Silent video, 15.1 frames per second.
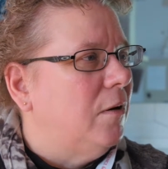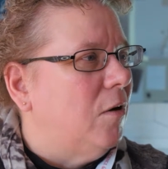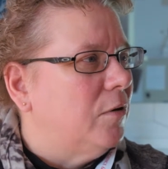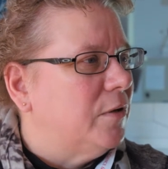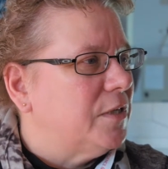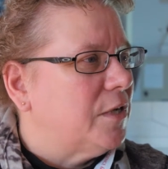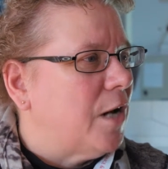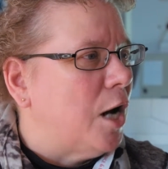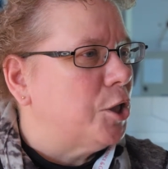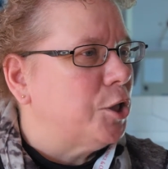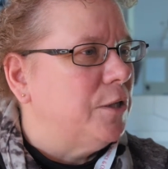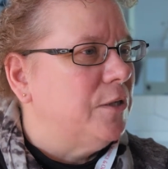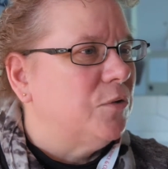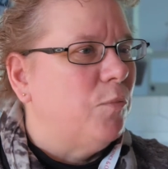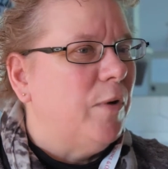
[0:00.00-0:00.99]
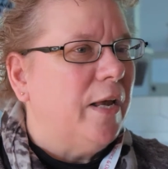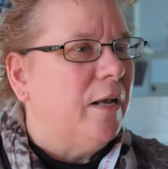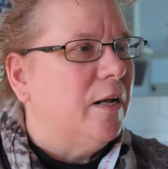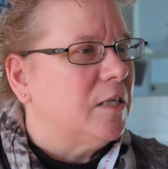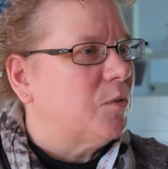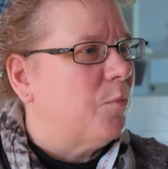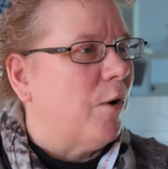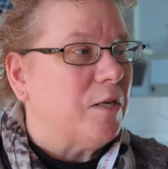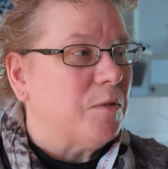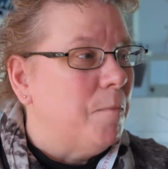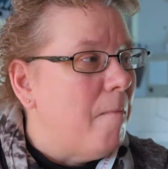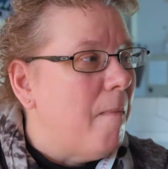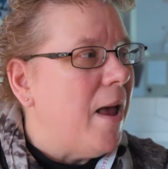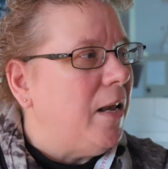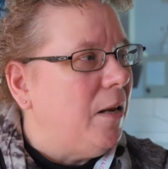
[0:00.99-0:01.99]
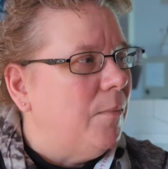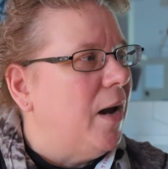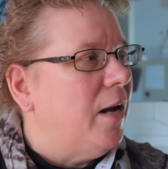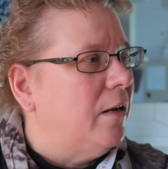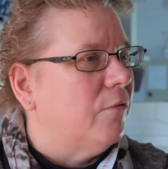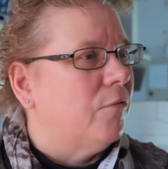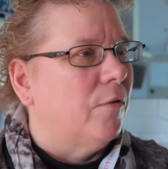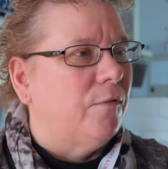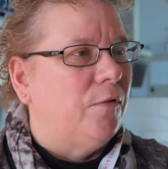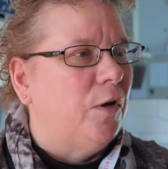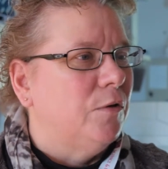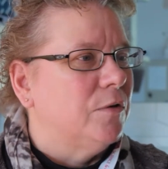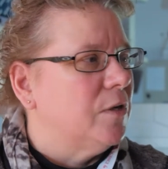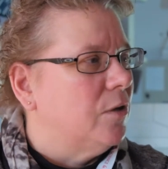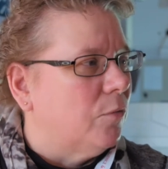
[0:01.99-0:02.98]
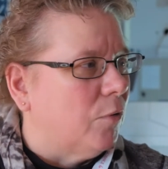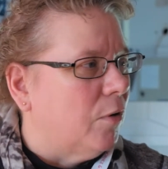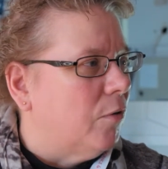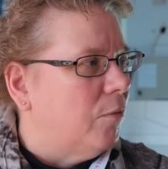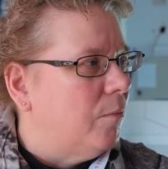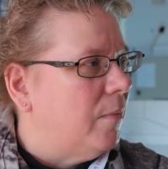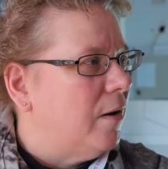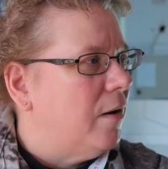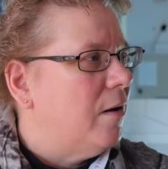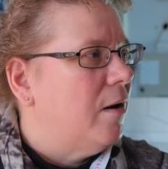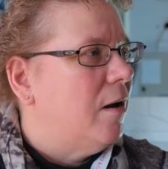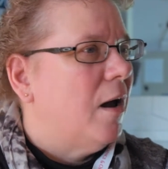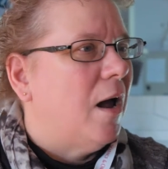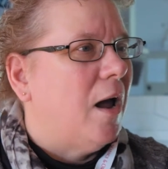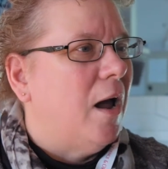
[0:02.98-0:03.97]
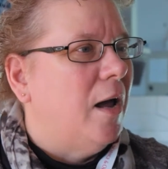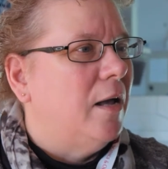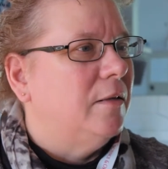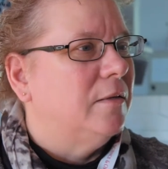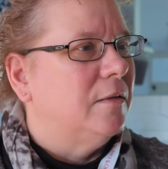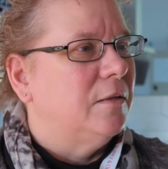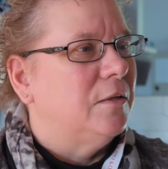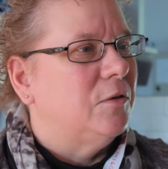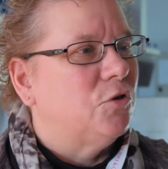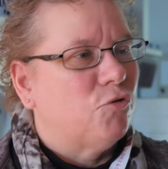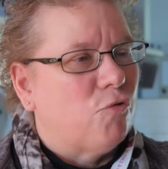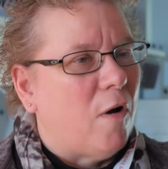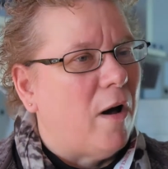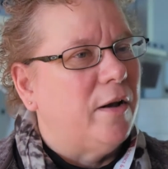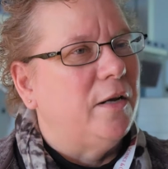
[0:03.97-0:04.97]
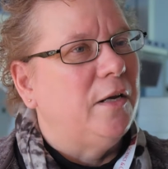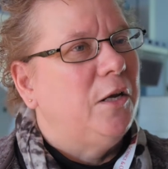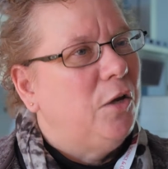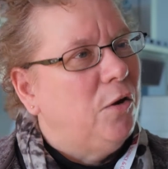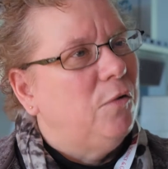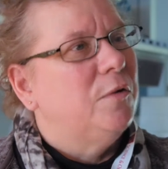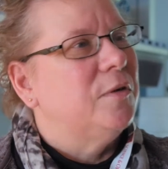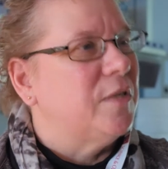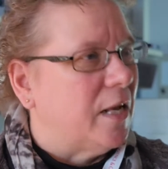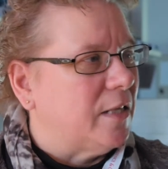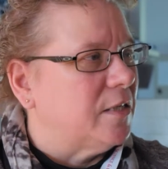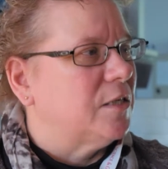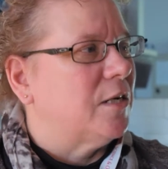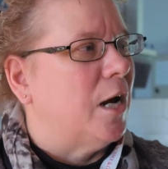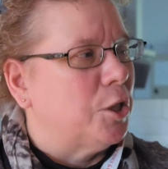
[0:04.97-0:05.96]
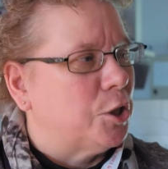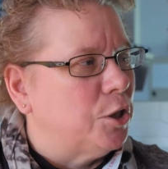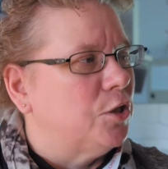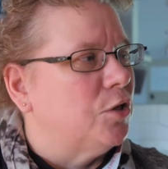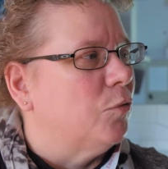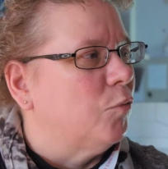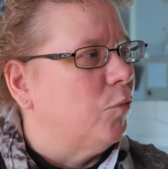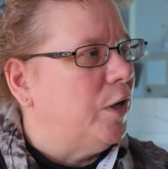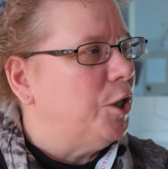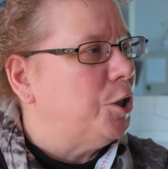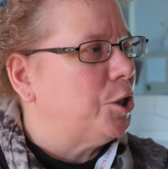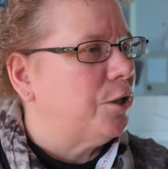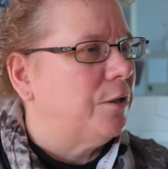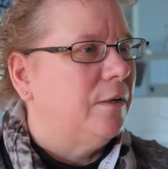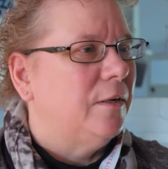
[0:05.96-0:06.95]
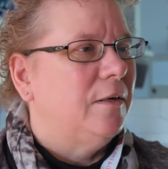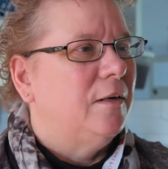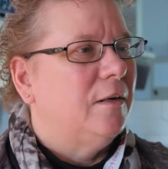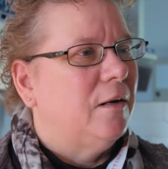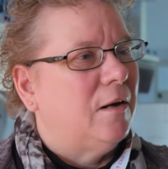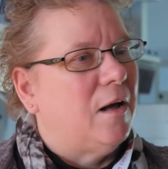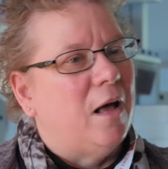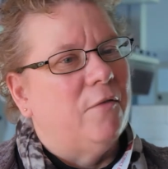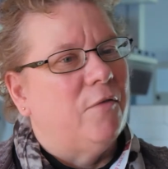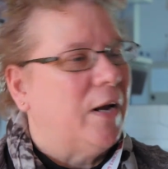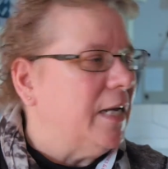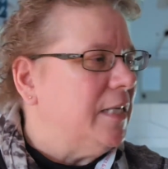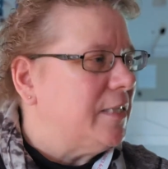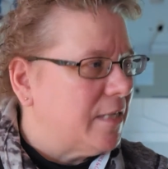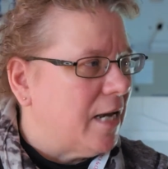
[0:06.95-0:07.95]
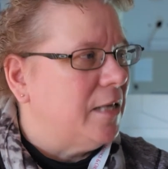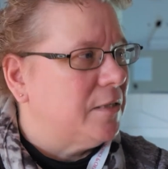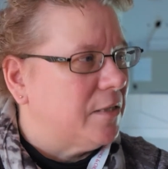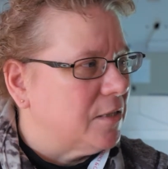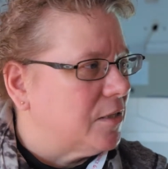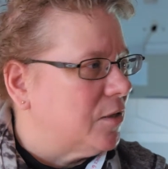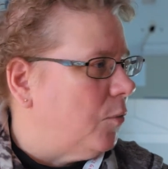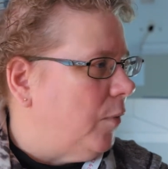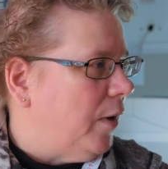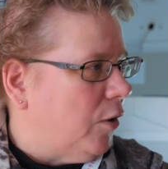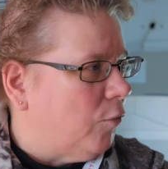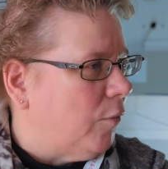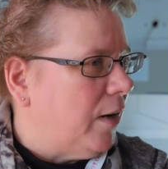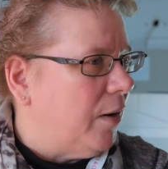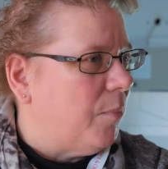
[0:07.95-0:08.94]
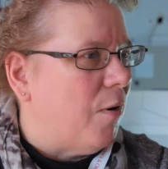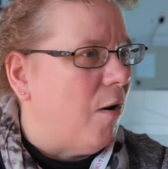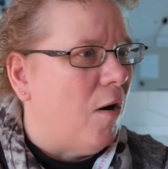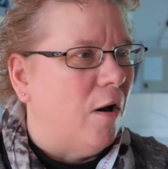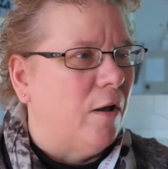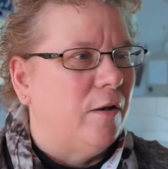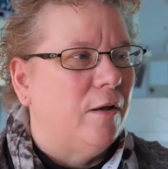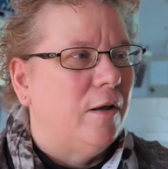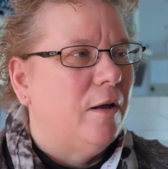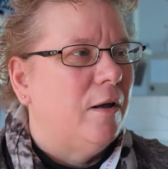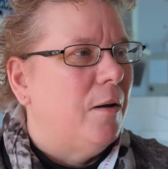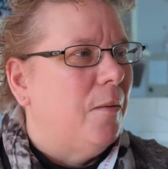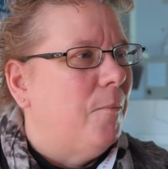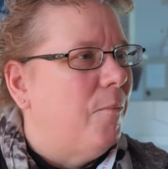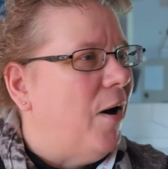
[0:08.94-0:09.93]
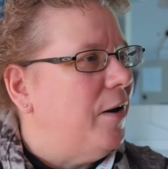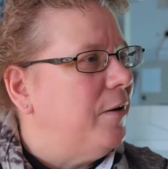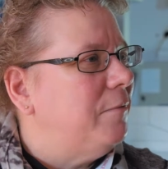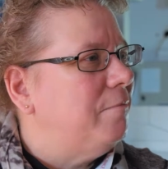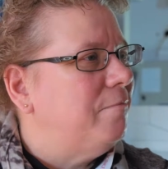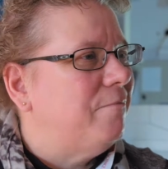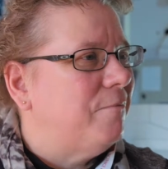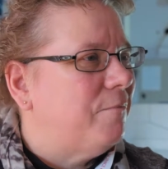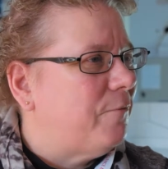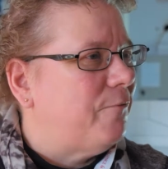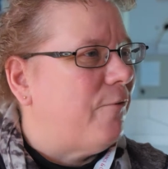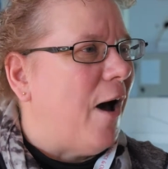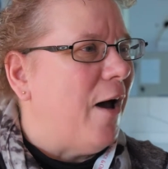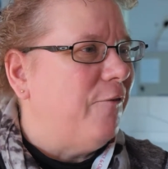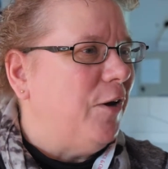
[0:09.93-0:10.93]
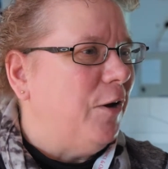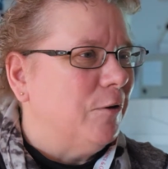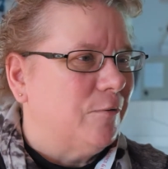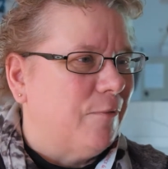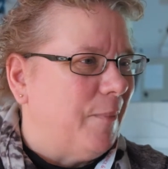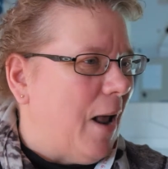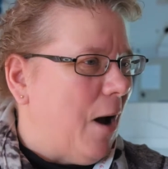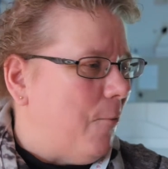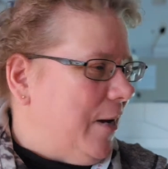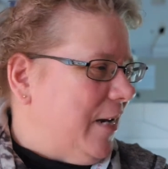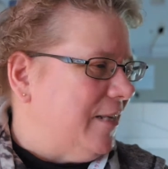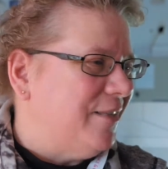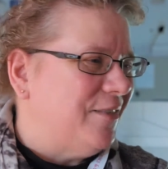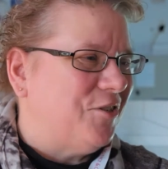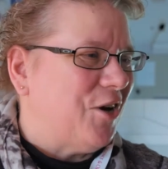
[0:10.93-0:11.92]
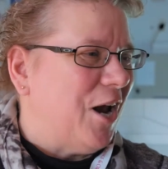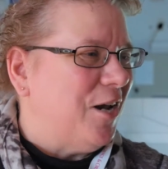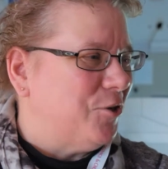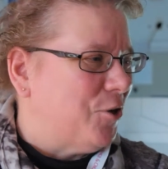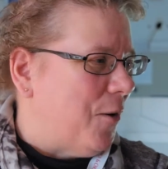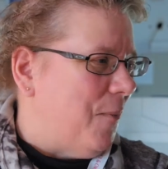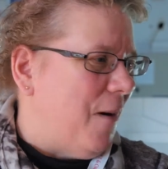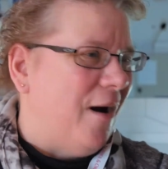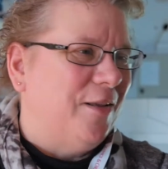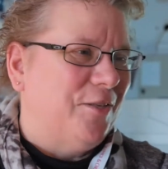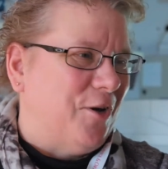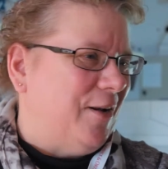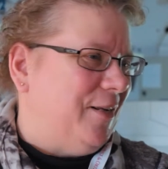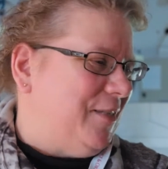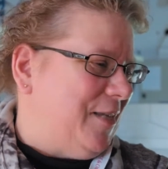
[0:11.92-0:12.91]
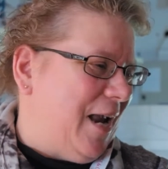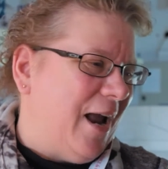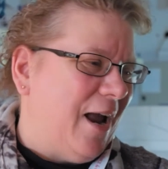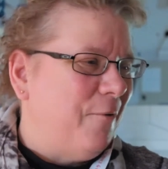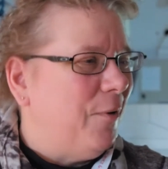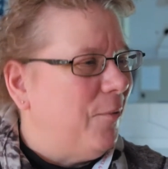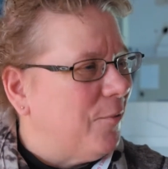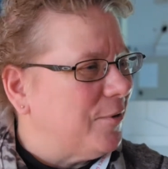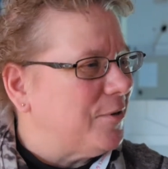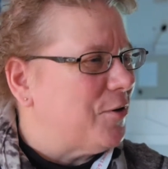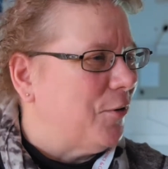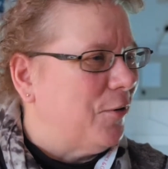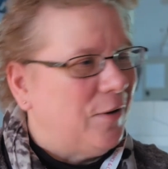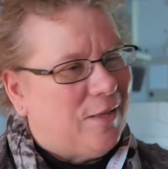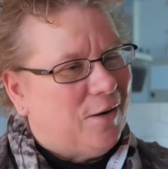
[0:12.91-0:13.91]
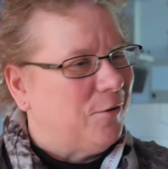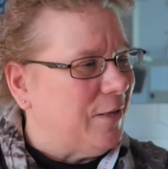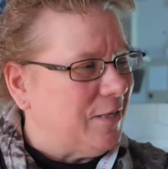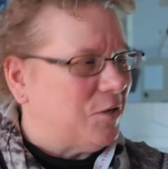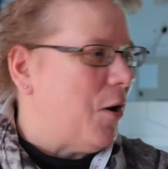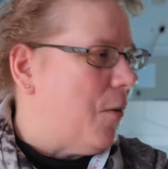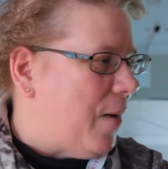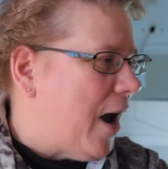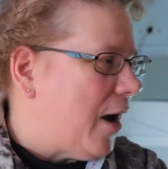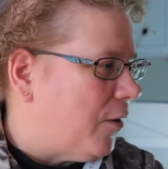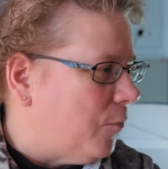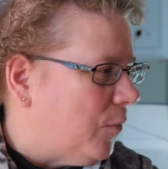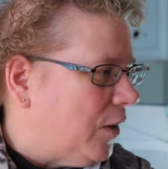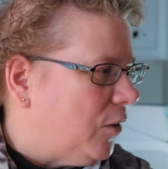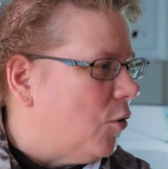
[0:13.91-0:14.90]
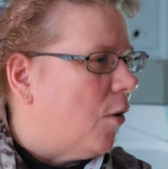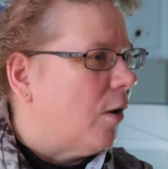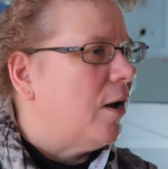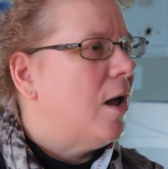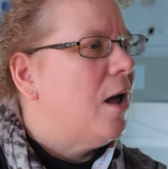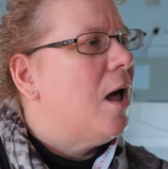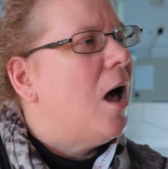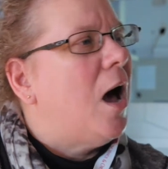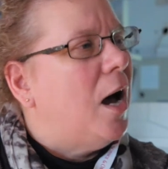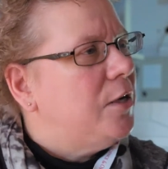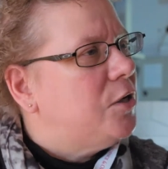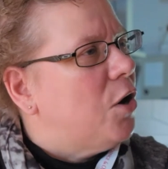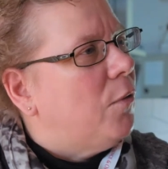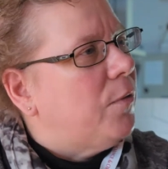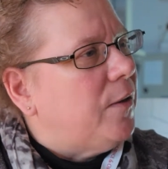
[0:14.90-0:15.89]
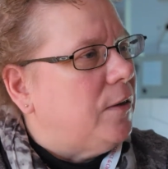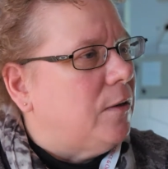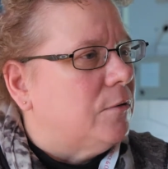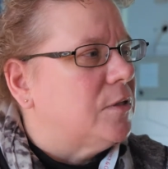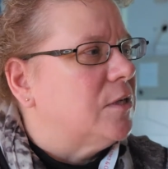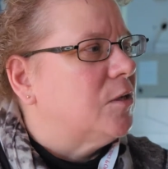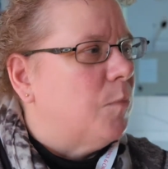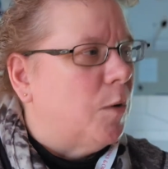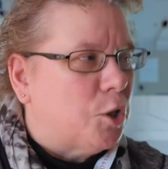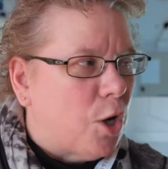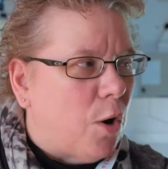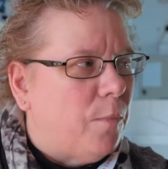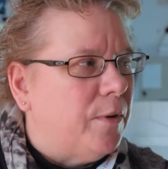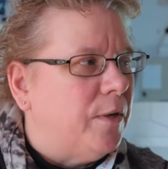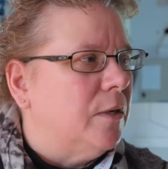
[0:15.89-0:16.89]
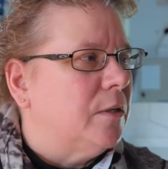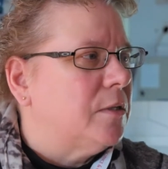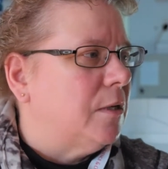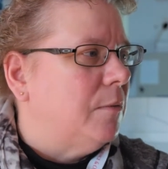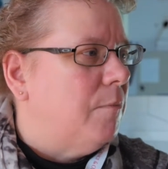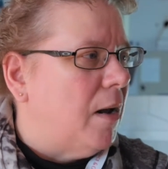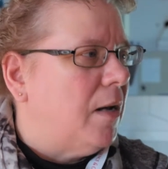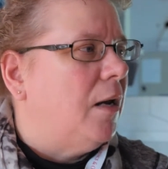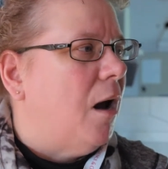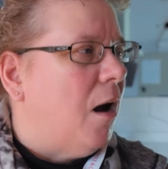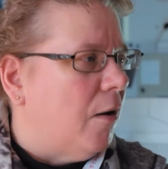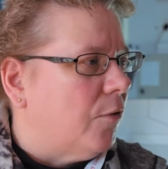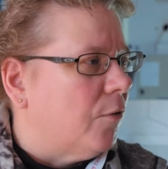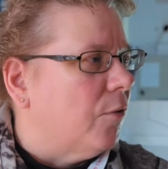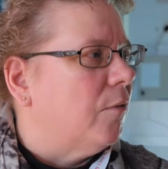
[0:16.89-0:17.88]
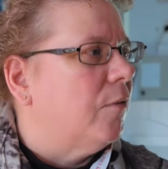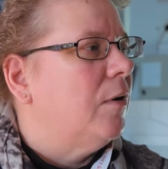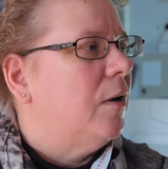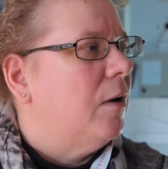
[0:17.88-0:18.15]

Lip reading: discussions, we can express many, many different views in the room and try to use that discussion to reach kind of a consensus that we agree upon. But 5 years from now, we can change our minds on it and say, hey, we weren't so good there, let's go back and relook. I don't think there's as much openness in many other